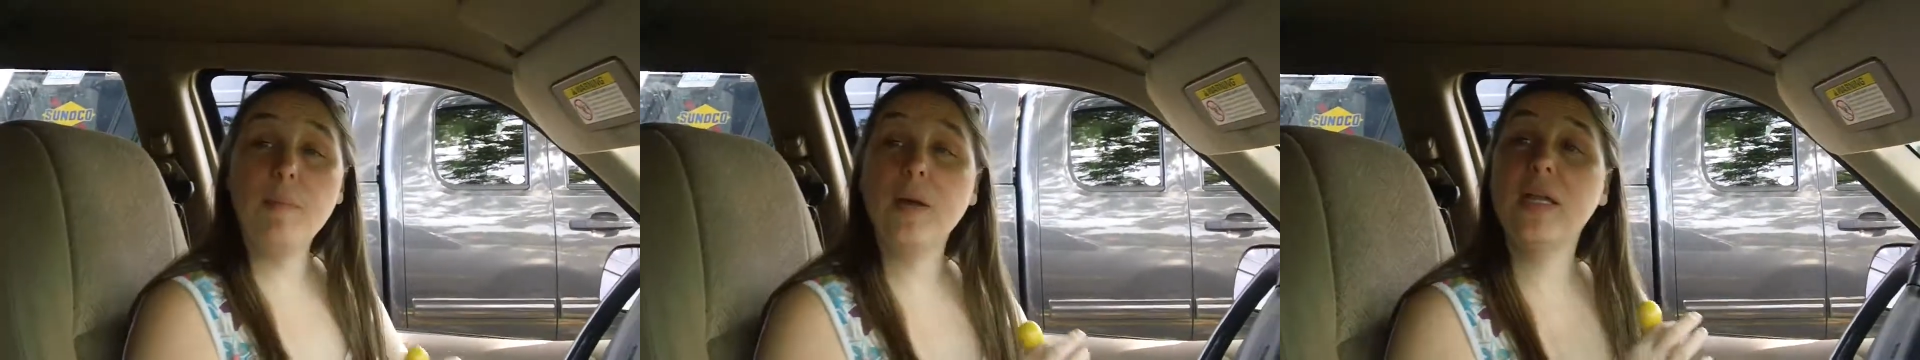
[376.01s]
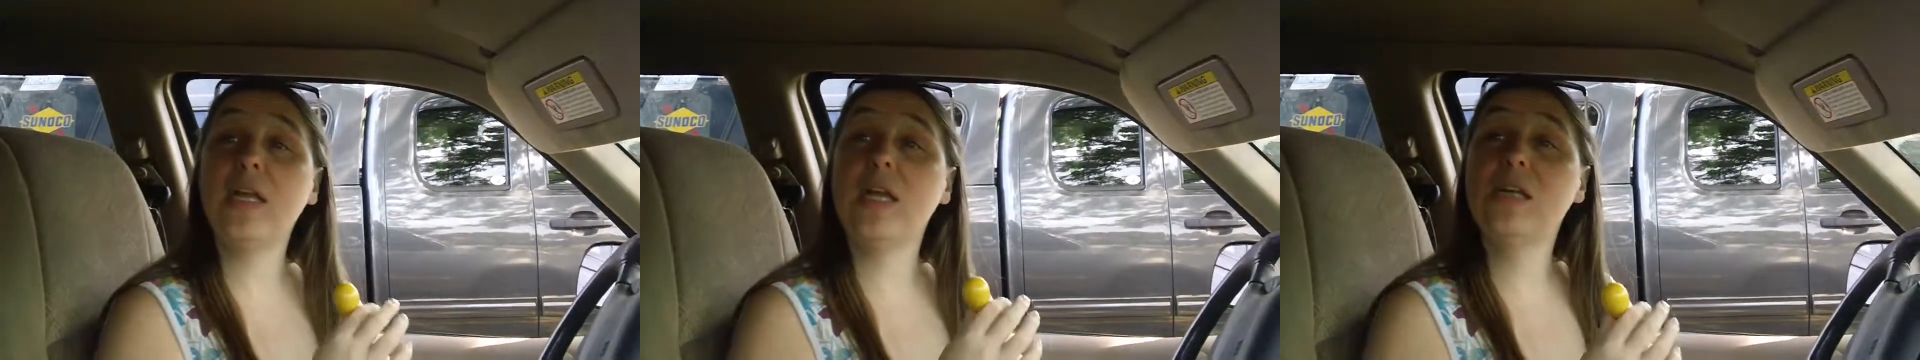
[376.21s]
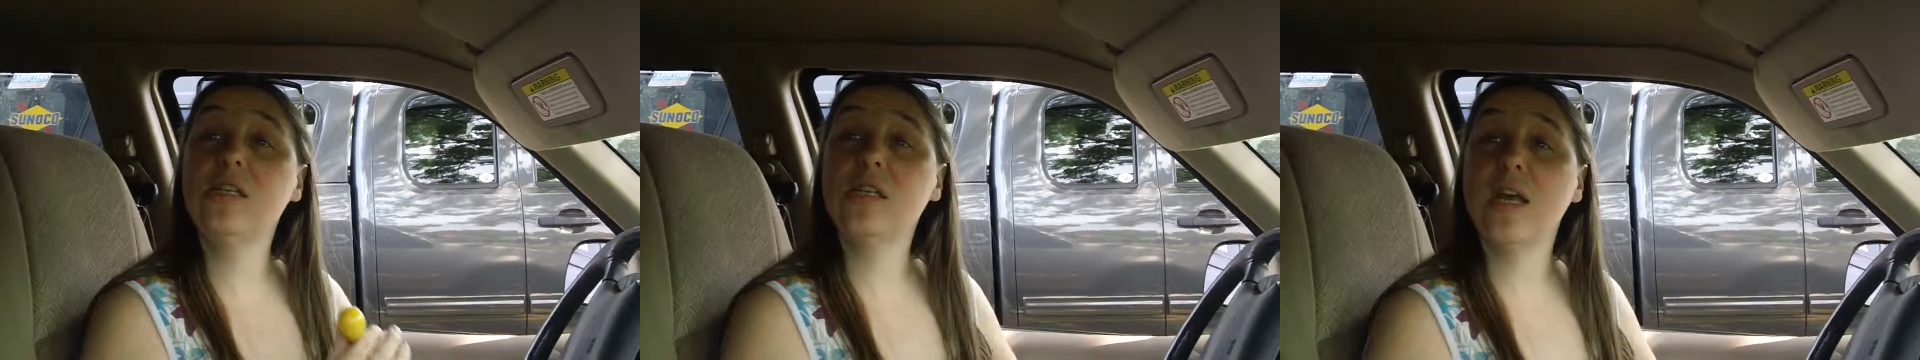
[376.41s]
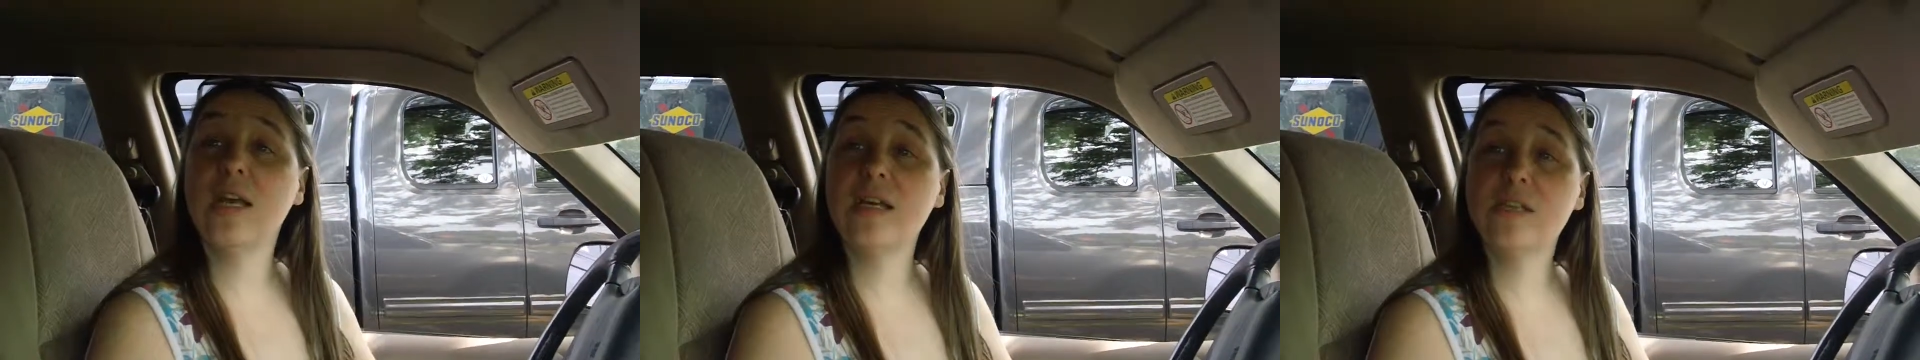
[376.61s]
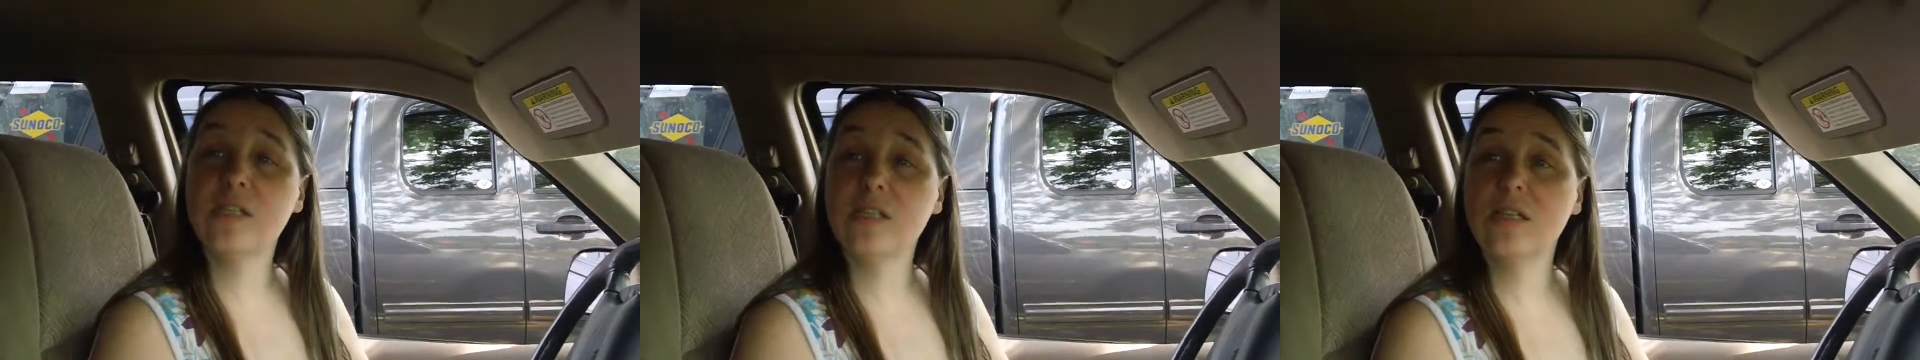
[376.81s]
My niece
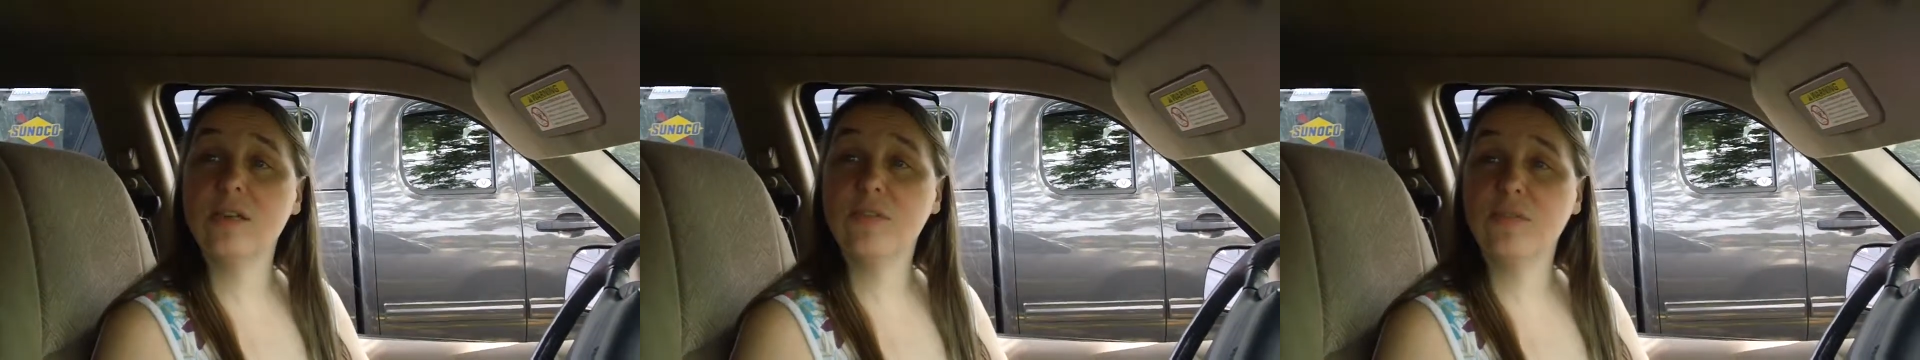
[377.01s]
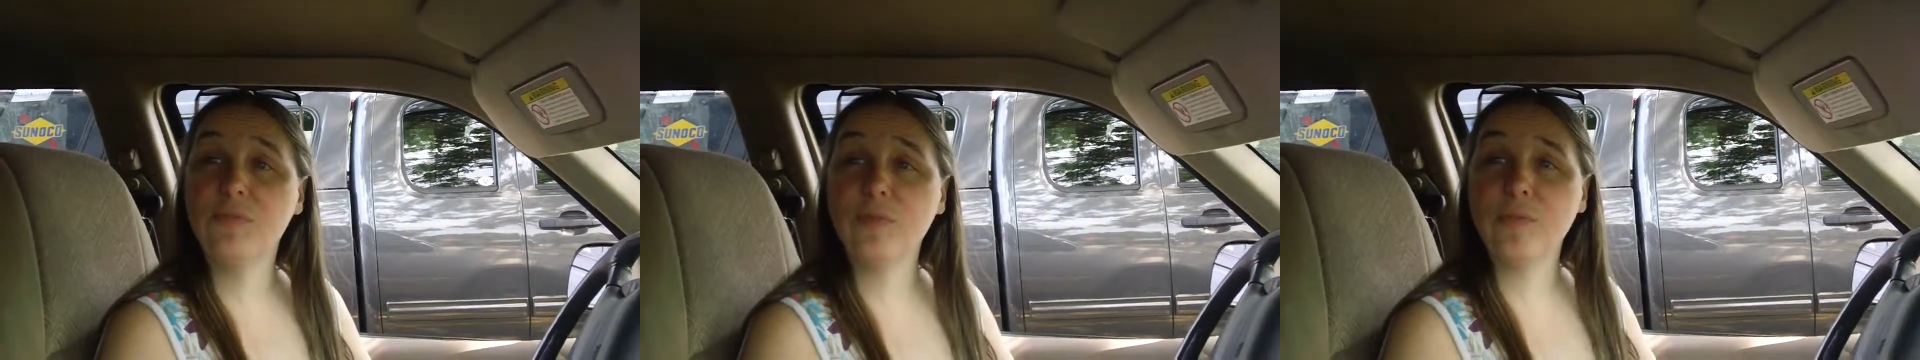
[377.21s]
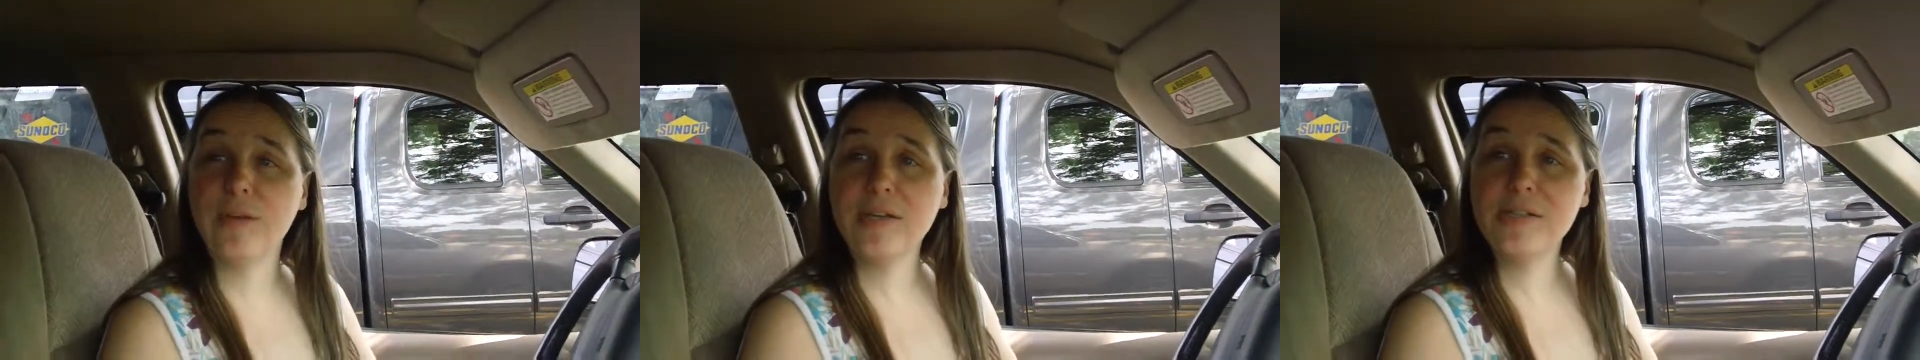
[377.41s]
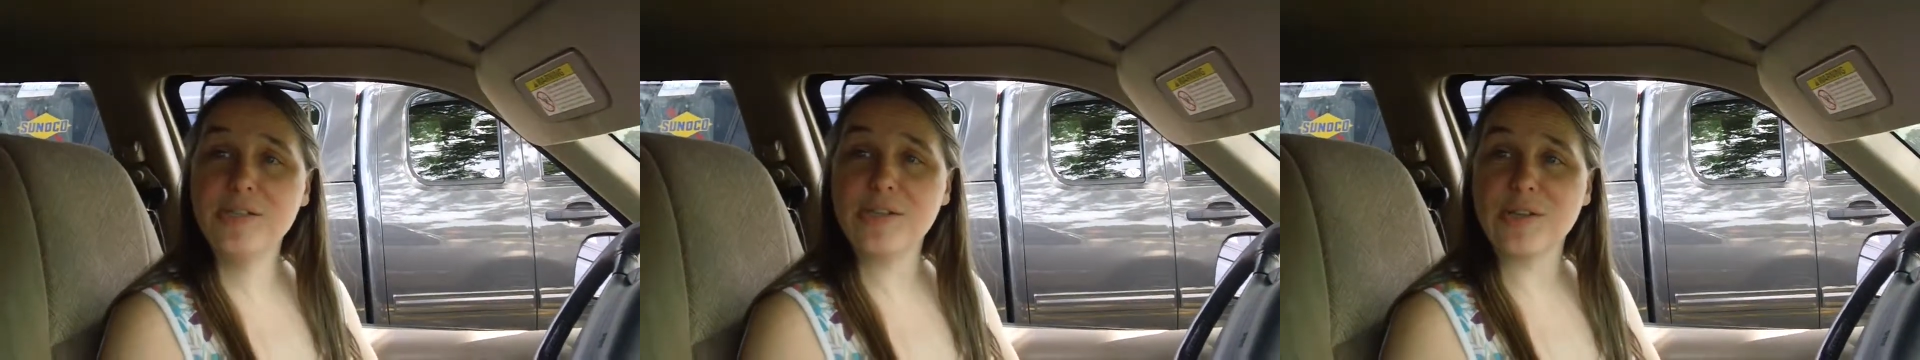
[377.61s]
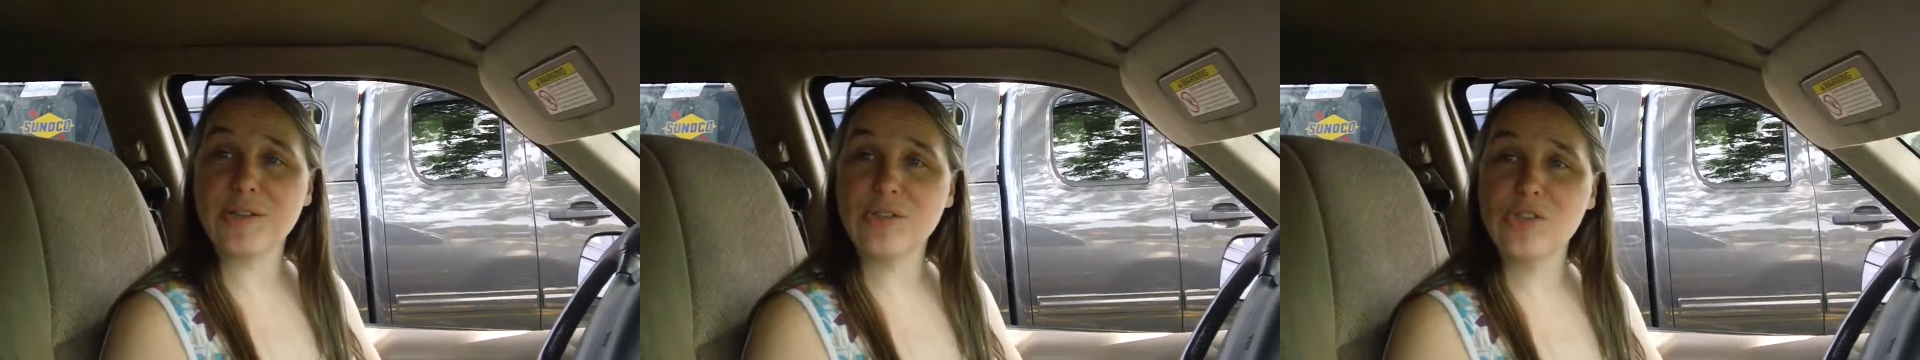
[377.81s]
likes the
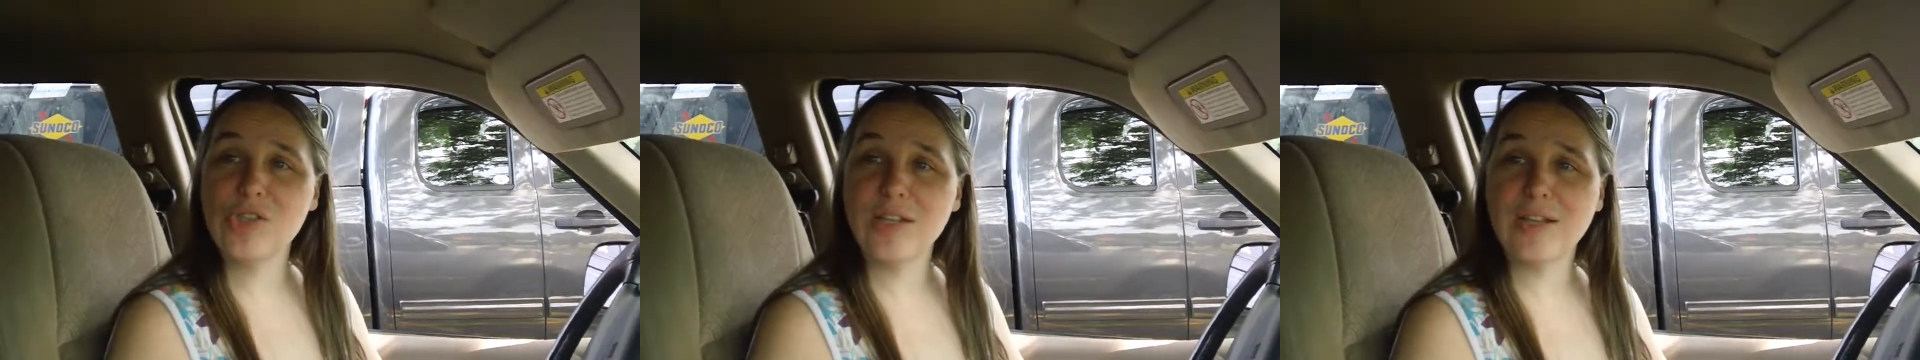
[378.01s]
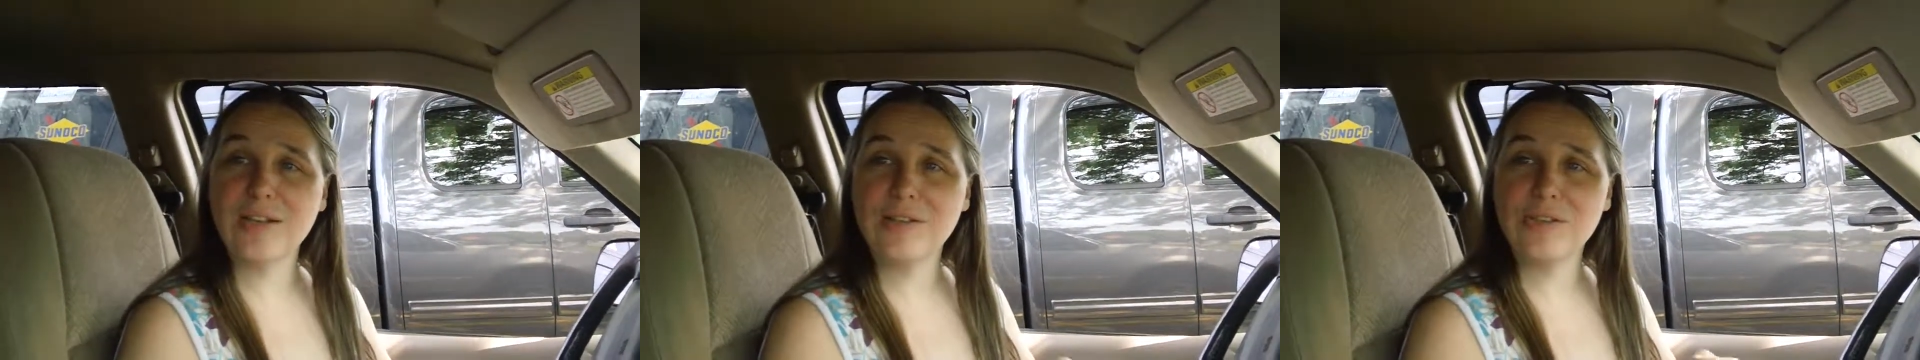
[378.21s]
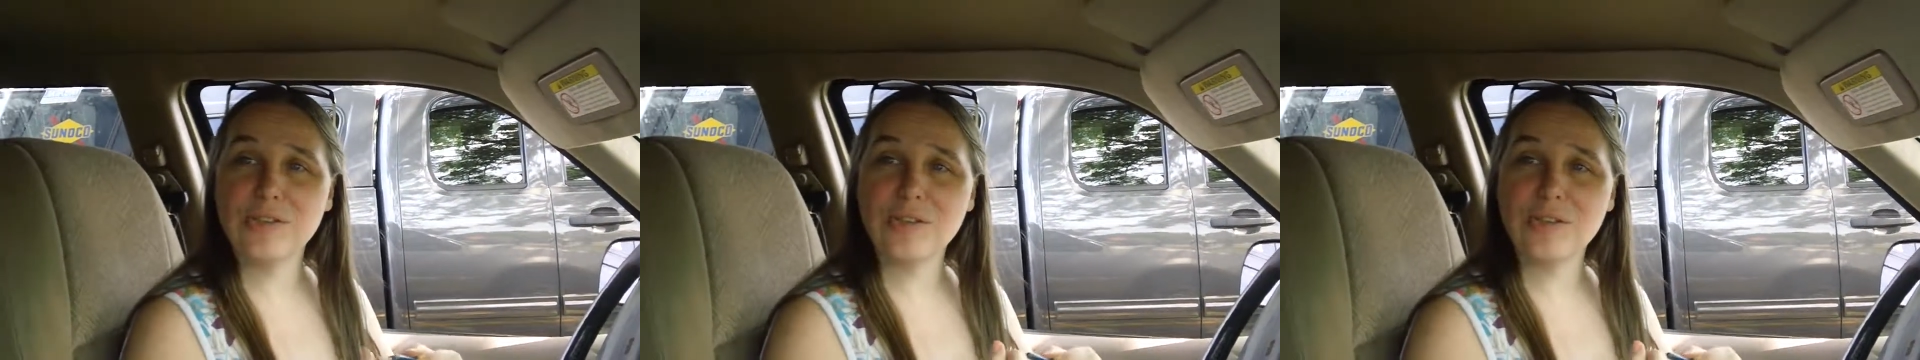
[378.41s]
forensics. She likes.